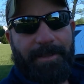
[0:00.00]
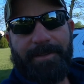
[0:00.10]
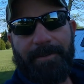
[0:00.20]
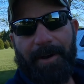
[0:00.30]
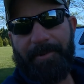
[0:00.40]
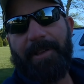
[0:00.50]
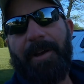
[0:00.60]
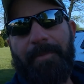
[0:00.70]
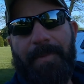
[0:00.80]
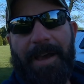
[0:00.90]
So I'm gonna
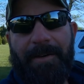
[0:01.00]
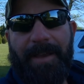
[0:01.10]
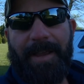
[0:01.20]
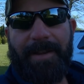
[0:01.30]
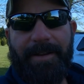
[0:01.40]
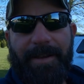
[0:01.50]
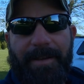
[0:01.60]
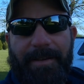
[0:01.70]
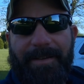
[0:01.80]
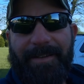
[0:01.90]
help them out and
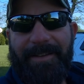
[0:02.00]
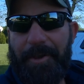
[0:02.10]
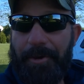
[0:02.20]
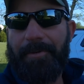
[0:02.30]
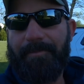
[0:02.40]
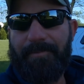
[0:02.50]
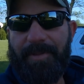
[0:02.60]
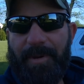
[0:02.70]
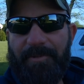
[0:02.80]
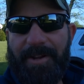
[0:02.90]
put
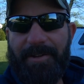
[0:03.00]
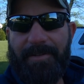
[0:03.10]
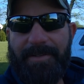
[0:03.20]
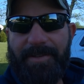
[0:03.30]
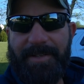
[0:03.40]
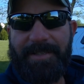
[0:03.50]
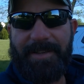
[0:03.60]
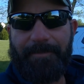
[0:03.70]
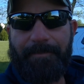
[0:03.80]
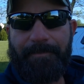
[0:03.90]
them up right here so you can see them.